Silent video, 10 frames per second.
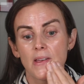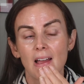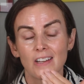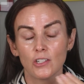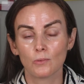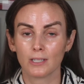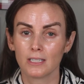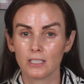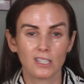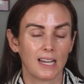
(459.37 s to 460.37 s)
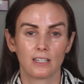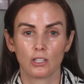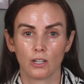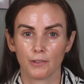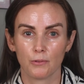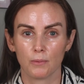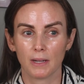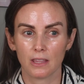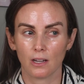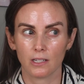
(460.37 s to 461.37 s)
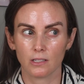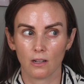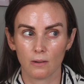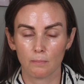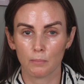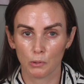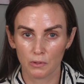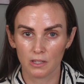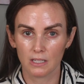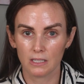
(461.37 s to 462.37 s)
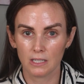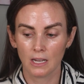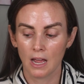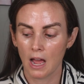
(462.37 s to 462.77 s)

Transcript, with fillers: I just wanted to kind of talk through my thoughts on both of these.